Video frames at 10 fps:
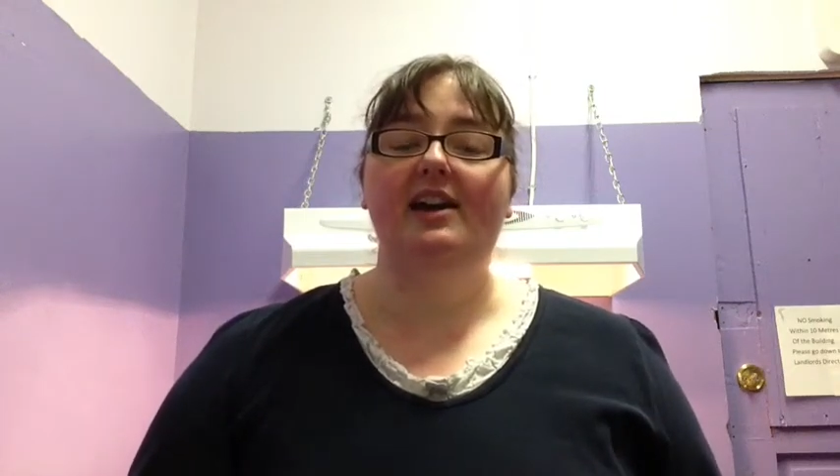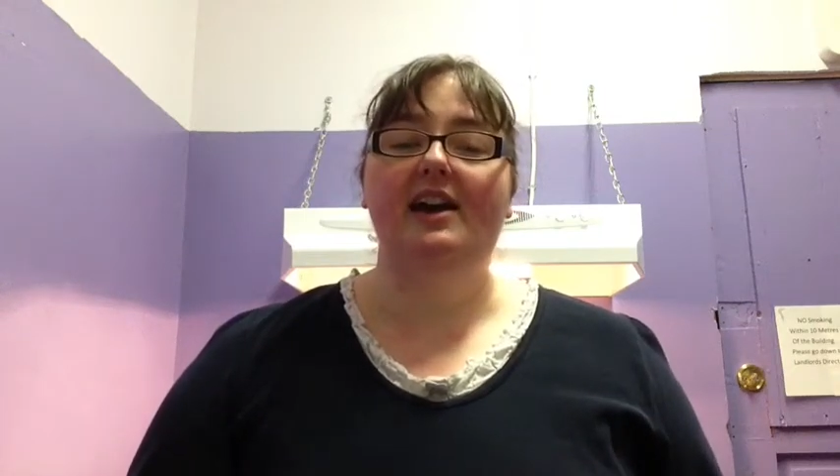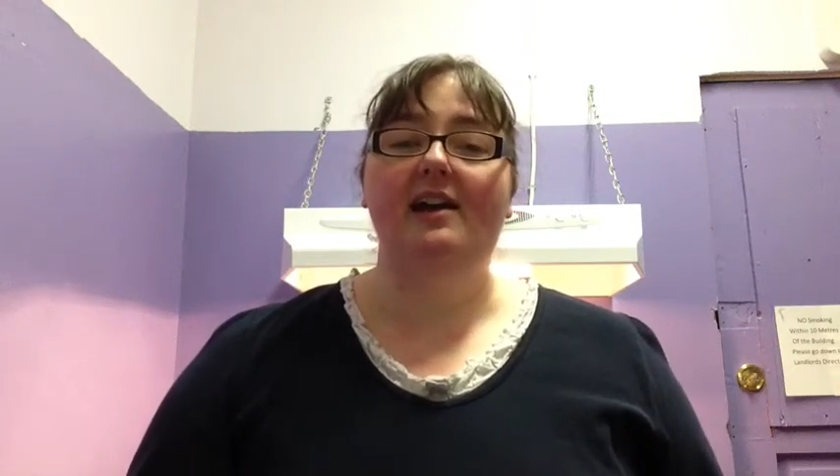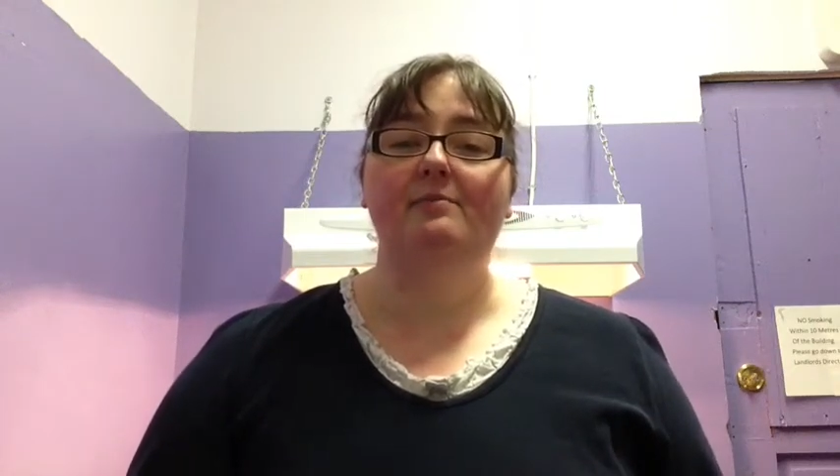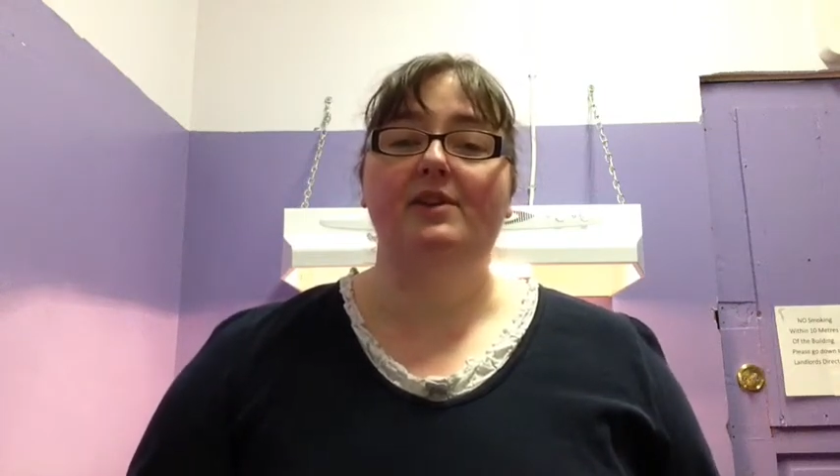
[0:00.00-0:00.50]
and
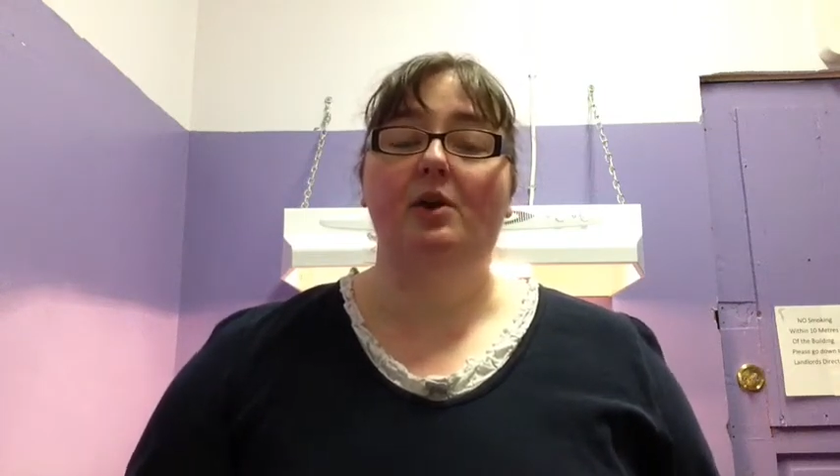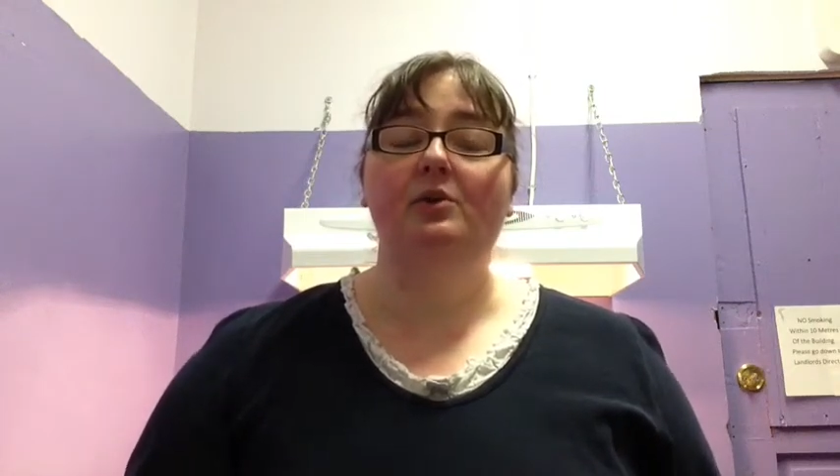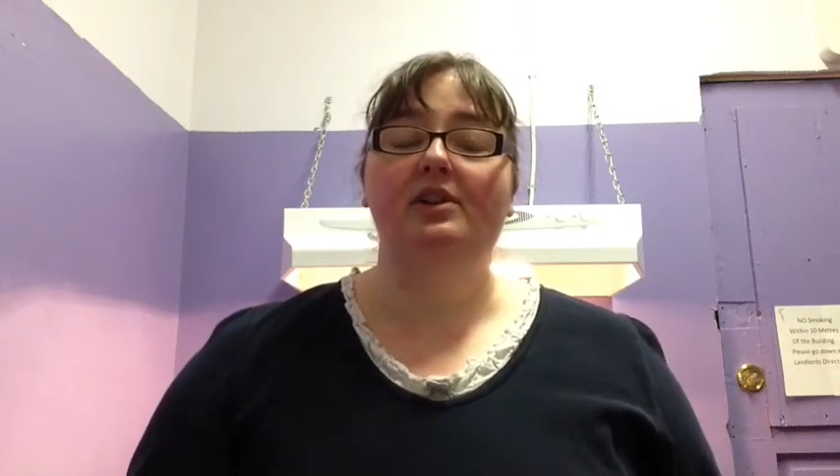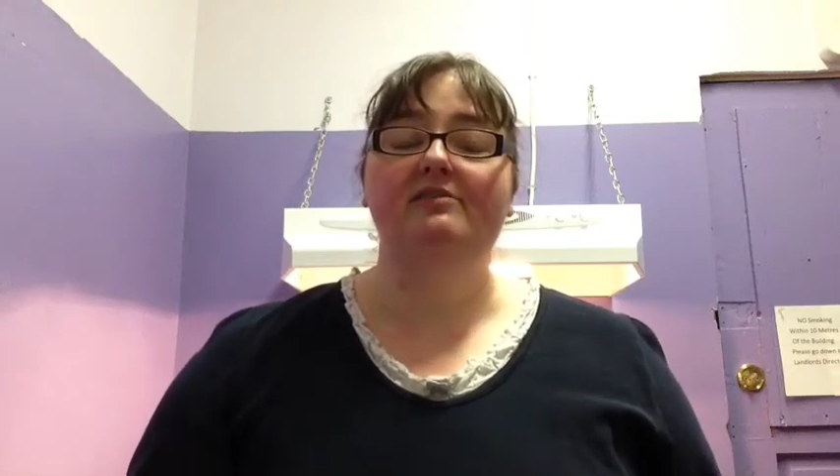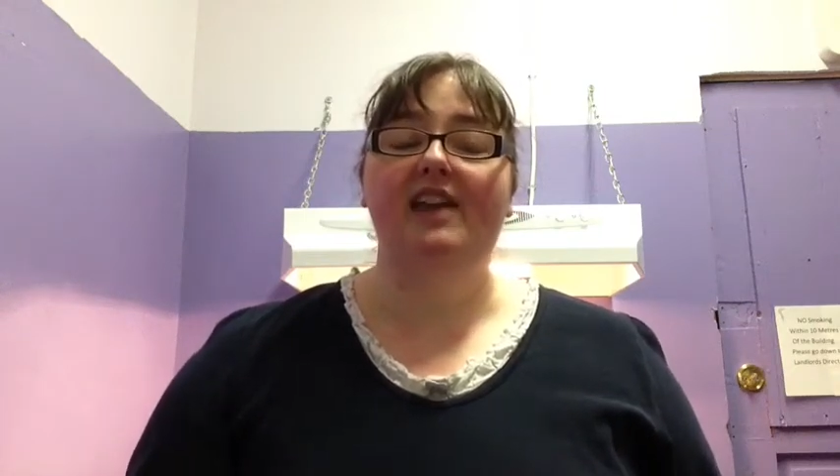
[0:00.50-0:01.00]
I'm the
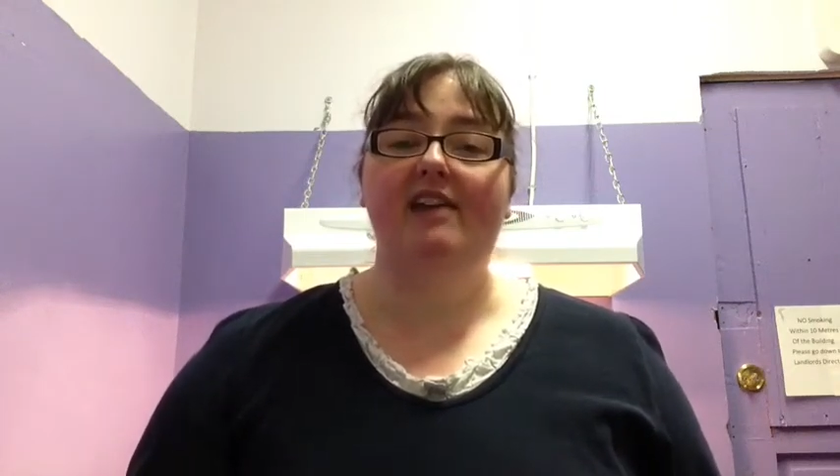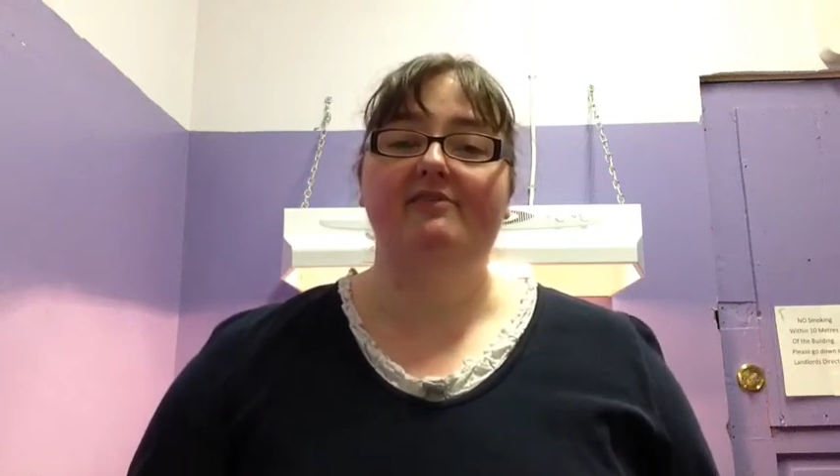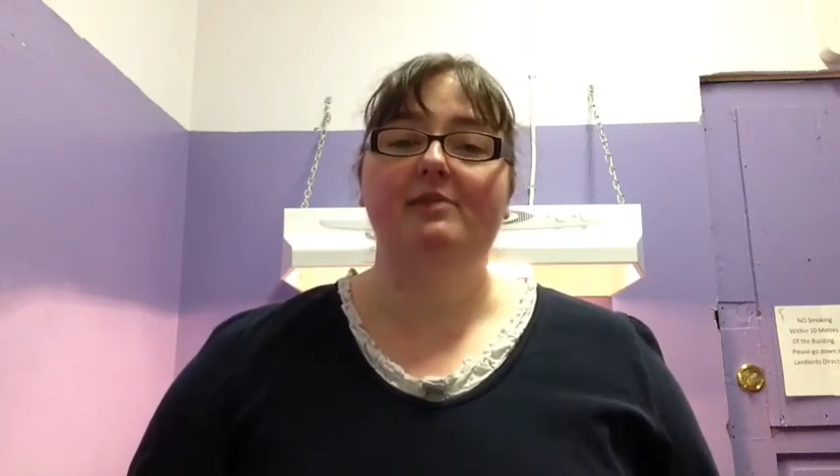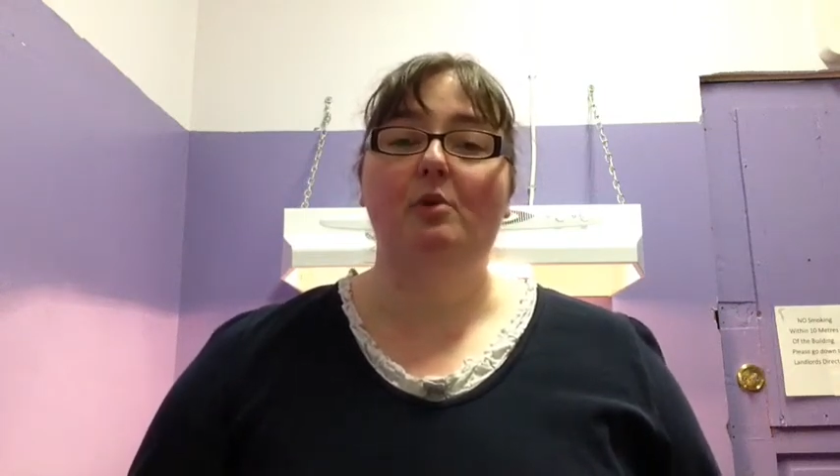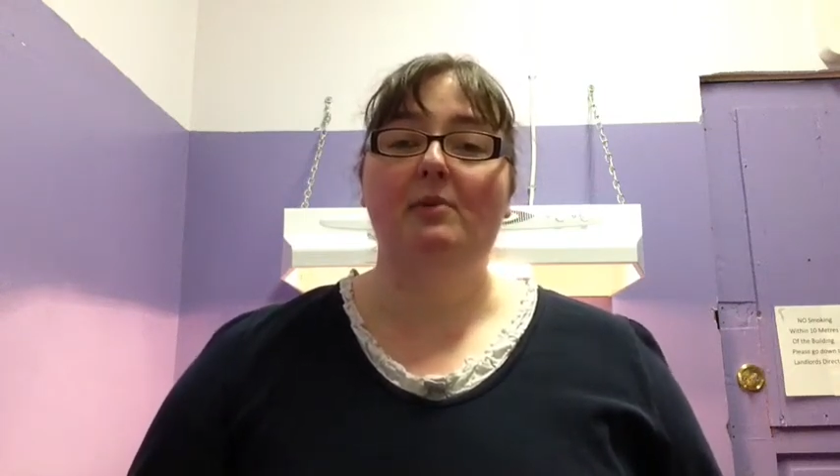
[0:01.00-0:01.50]
owner of
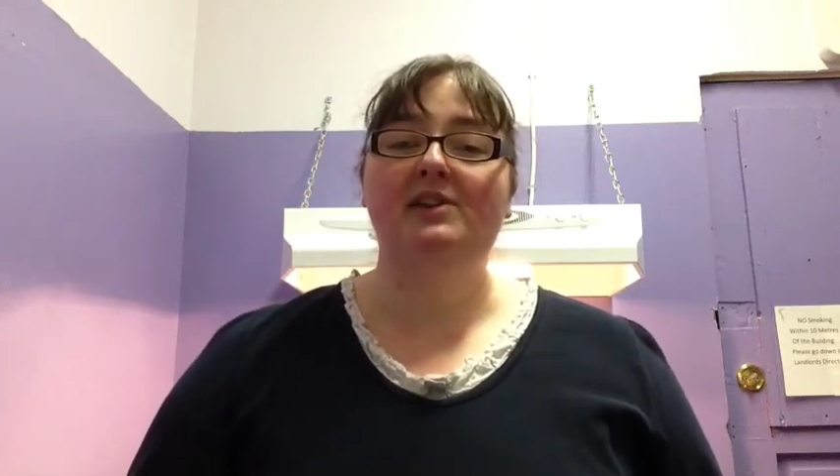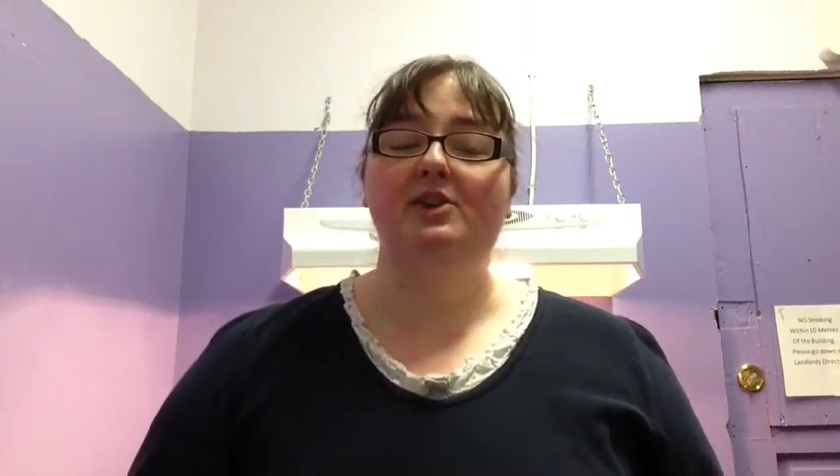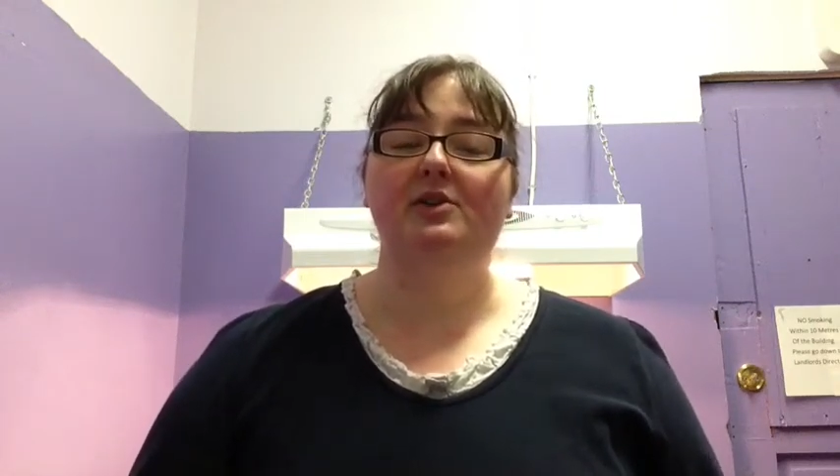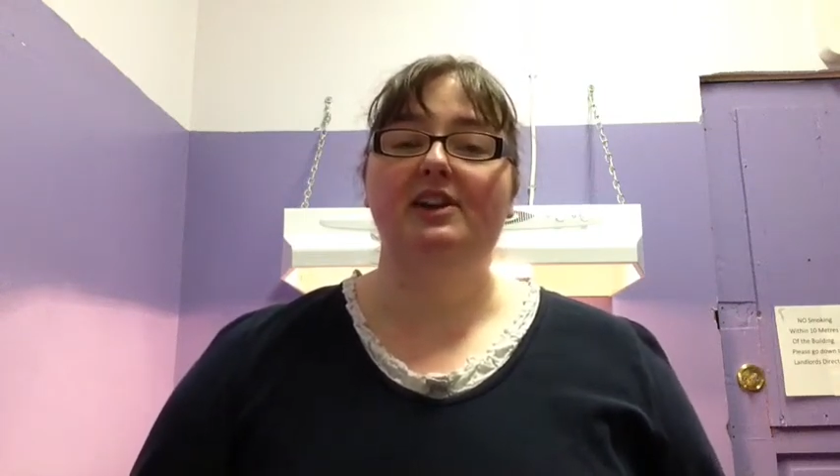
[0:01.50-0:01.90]
Cafe Momento